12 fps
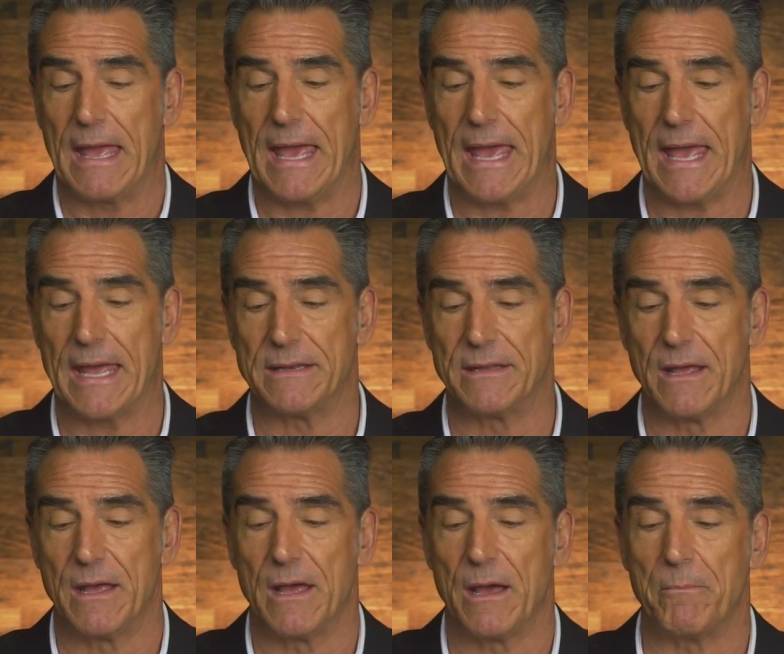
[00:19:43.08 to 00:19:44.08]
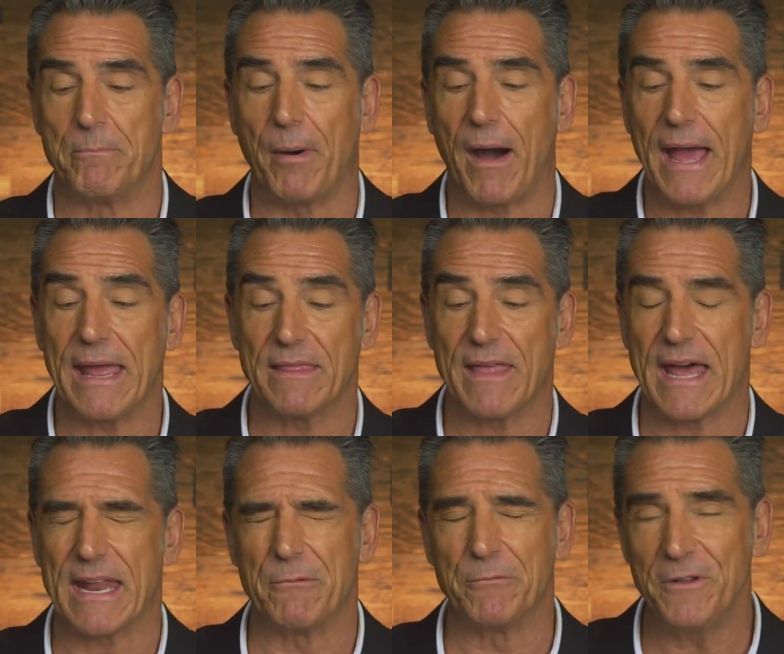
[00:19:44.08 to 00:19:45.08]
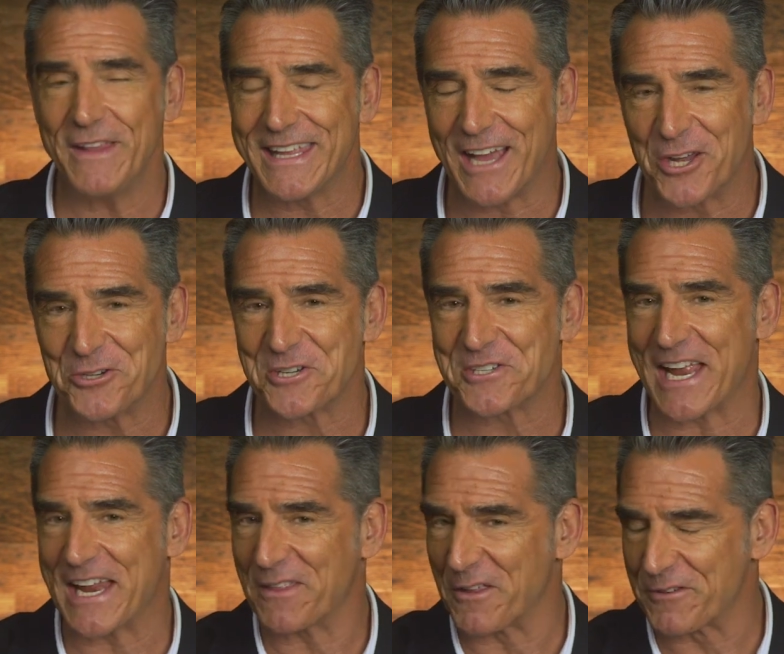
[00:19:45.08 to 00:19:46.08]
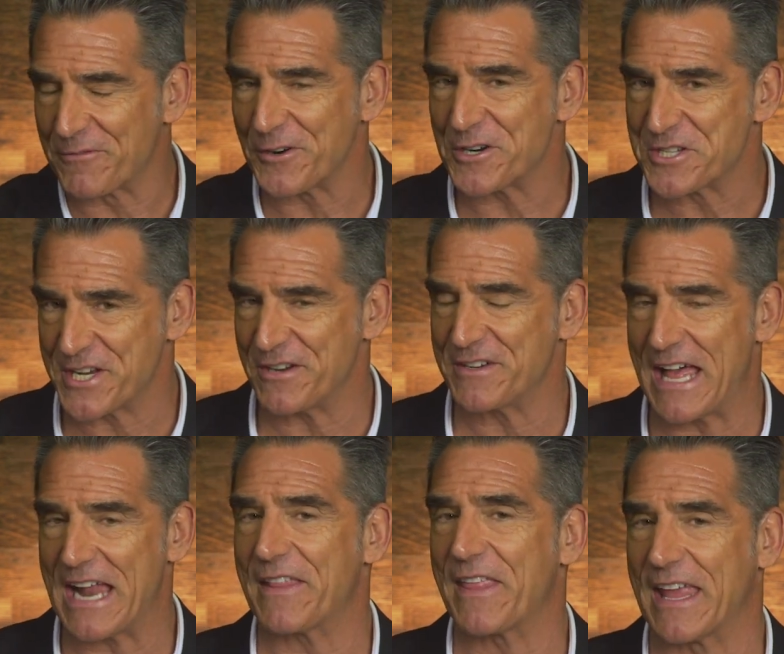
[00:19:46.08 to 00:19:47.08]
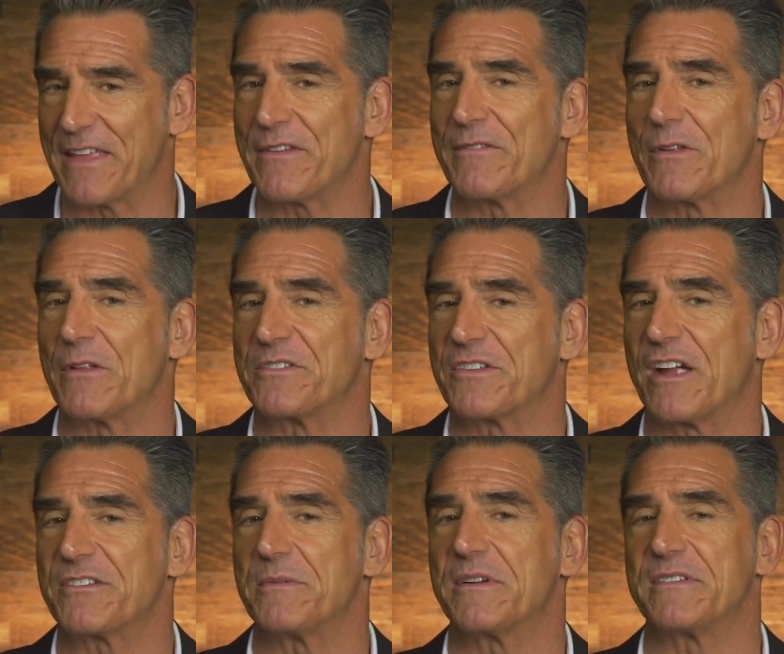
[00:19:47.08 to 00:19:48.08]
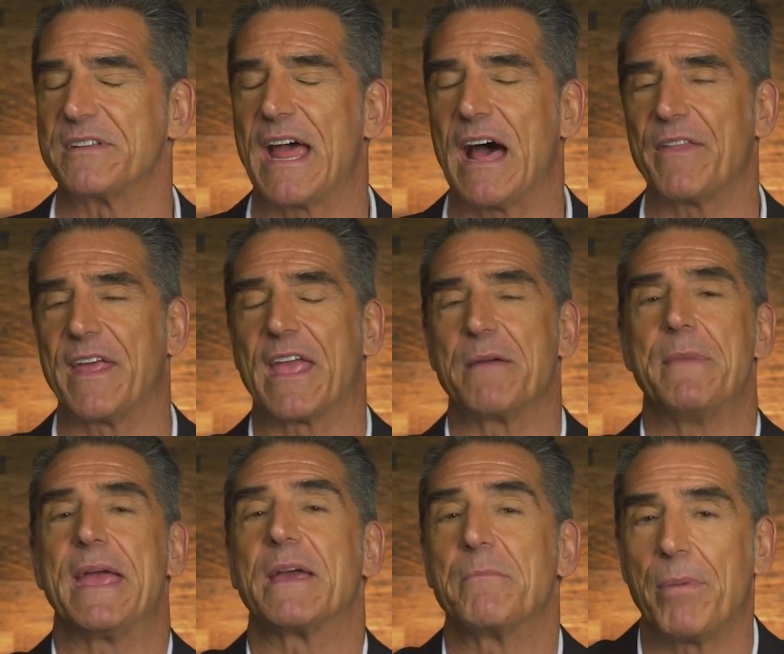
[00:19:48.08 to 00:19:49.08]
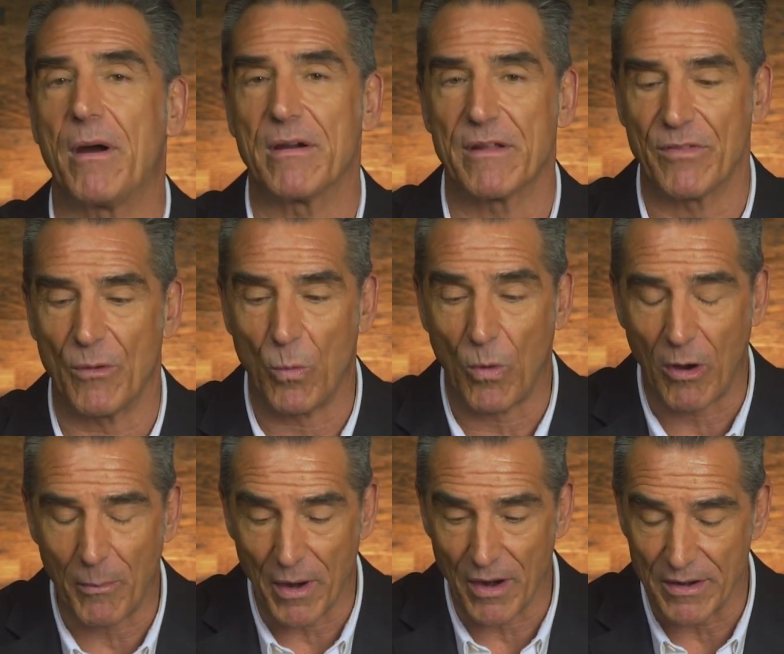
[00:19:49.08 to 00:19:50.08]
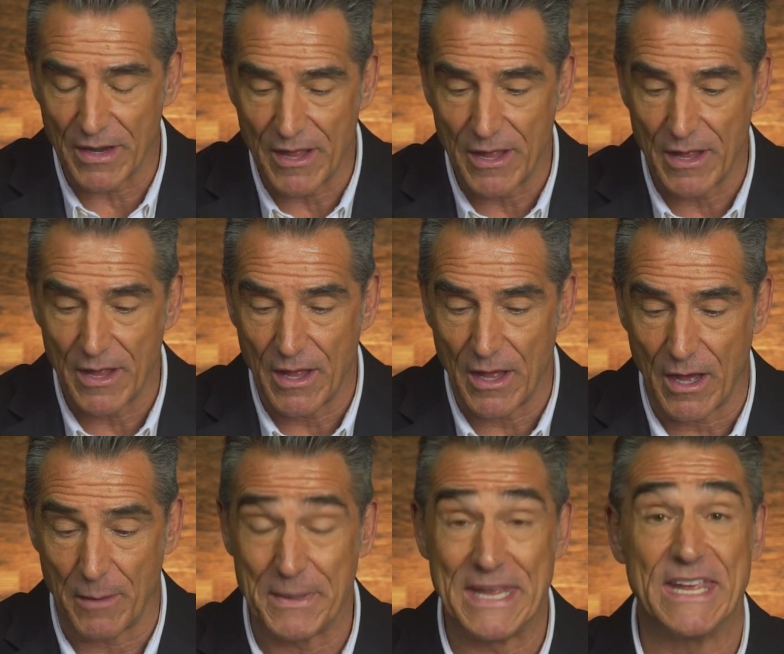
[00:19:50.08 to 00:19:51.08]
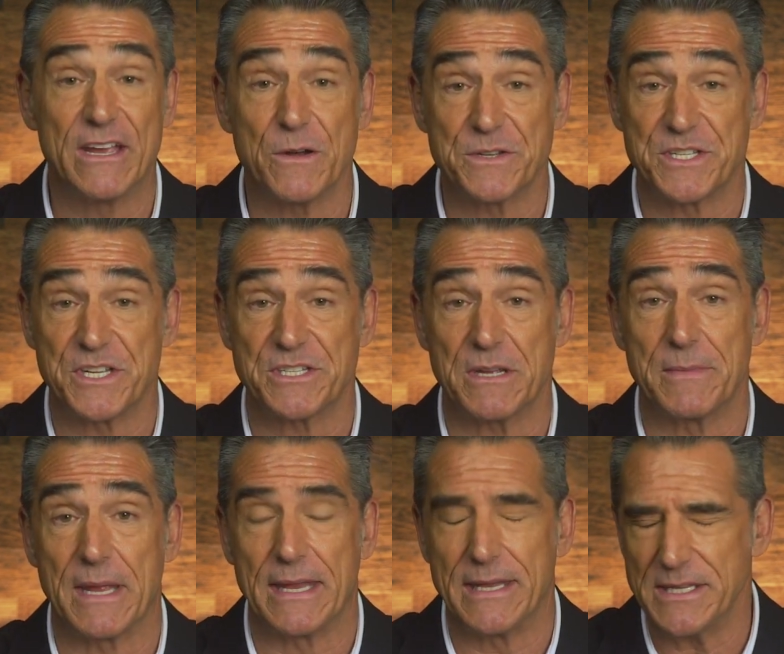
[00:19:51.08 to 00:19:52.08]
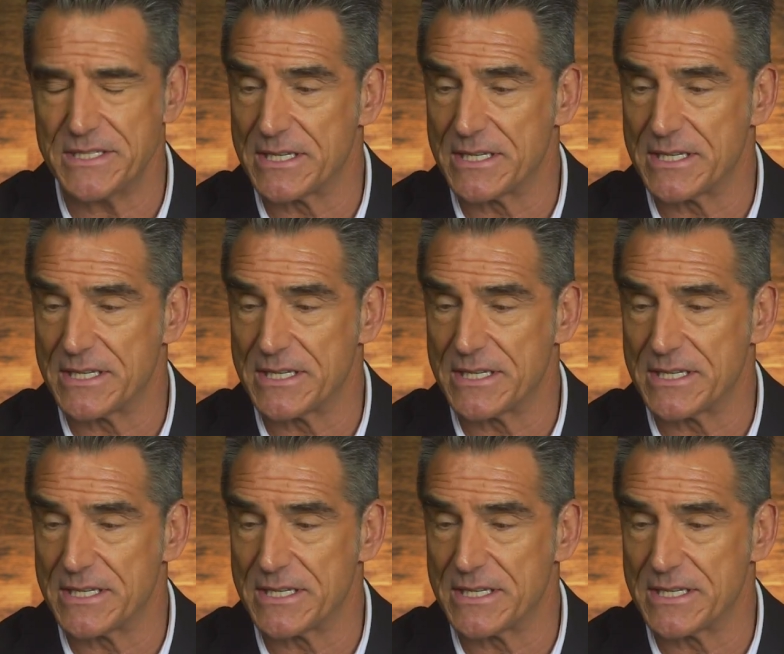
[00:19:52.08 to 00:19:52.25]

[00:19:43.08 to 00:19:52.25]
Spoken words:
and buying that and really understanding this first-tier data they get from those customers and how they can make it part of the Walmart ecosystem, and